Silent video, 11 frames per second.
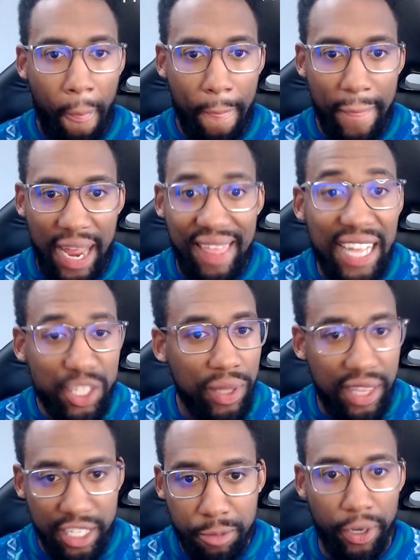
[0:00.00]
And that's what this
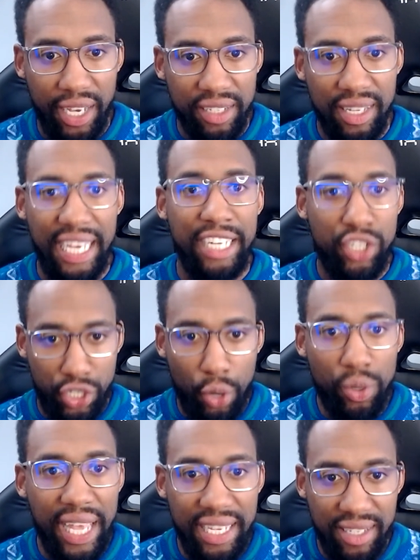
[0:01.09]
book does. It
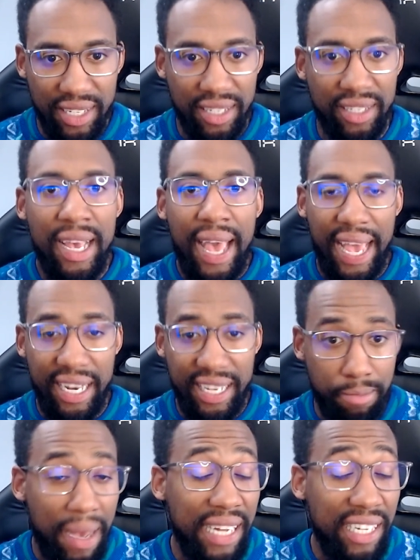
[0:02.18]
showcases and is
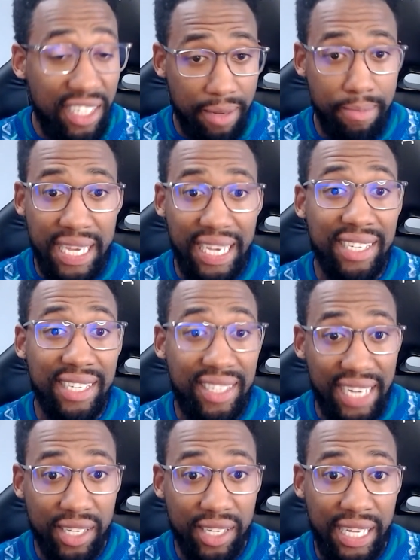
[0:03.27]
meant to be
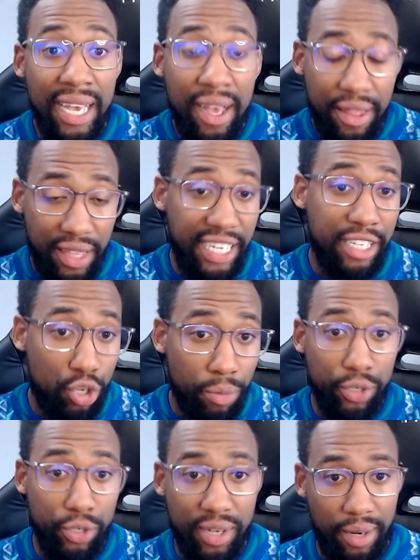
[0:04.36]
essentially the
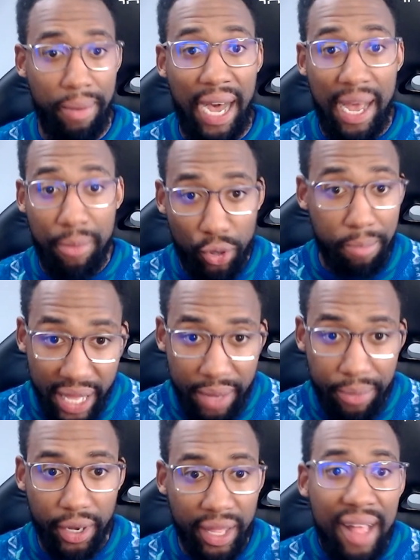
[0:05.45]
distribution Bible and
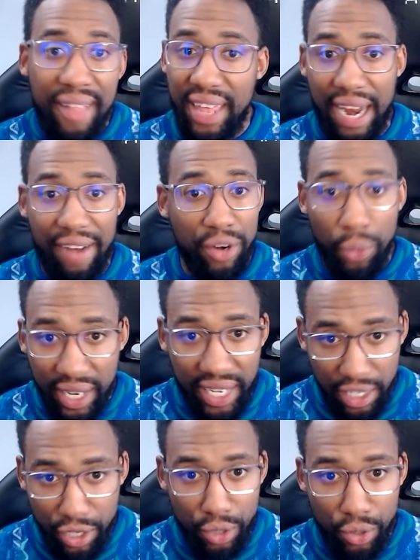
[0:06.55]
playbook that everyone
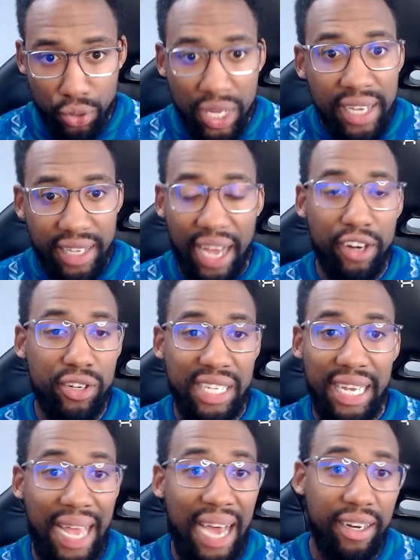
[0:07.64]
can use to
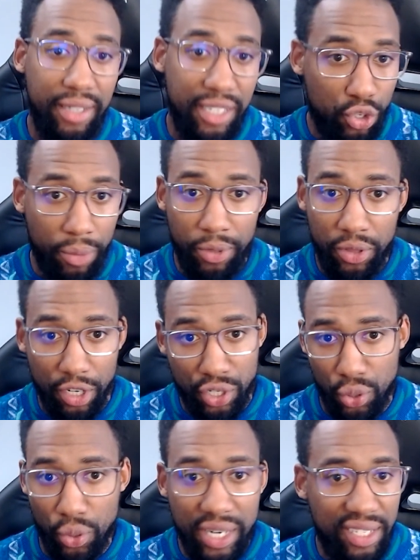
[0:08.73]
understand how to distribute their
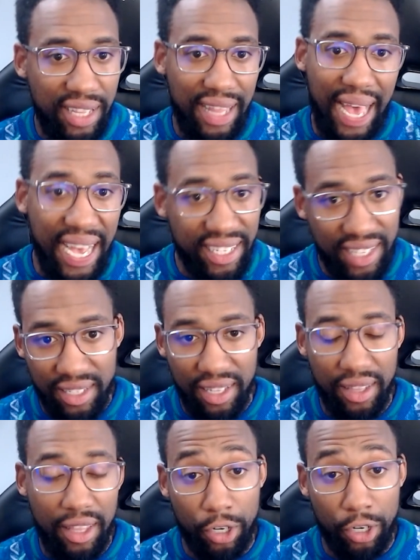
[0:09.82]
stories and the assets that
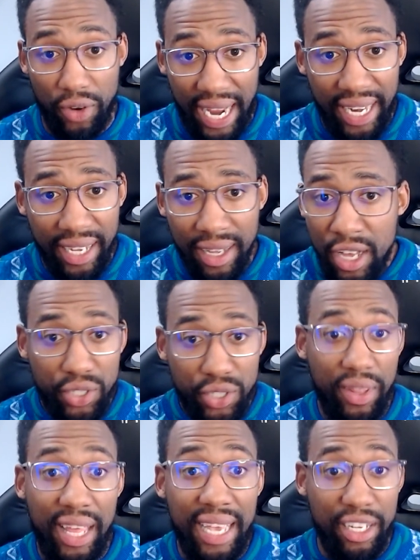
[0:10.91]
they're creating so
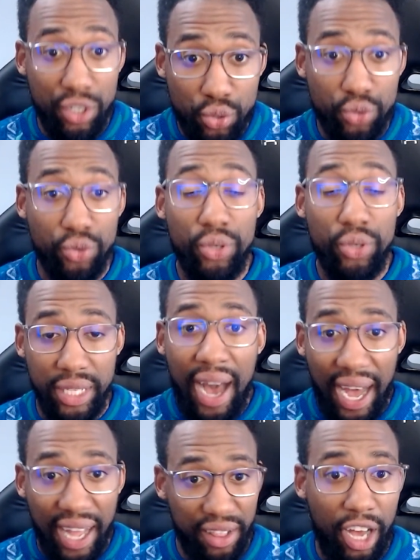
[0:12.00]
they can truly
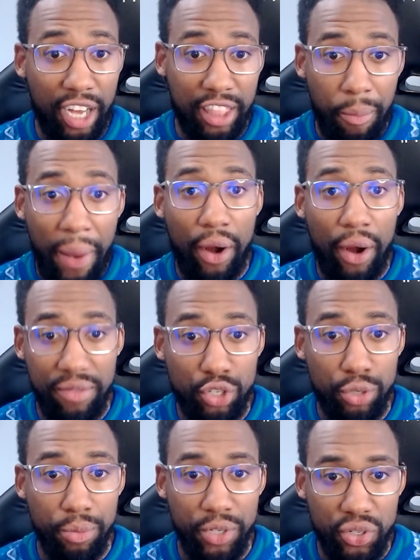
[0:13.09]
unlock the power of
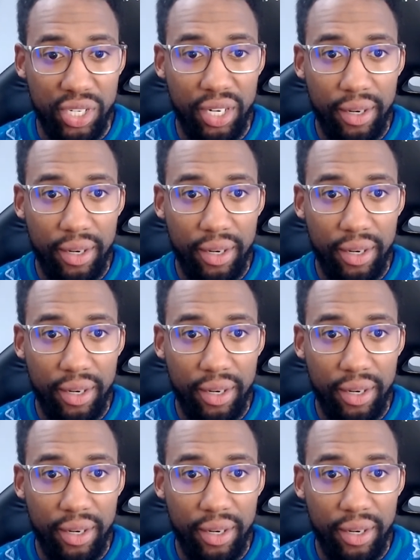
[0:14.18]
distribution.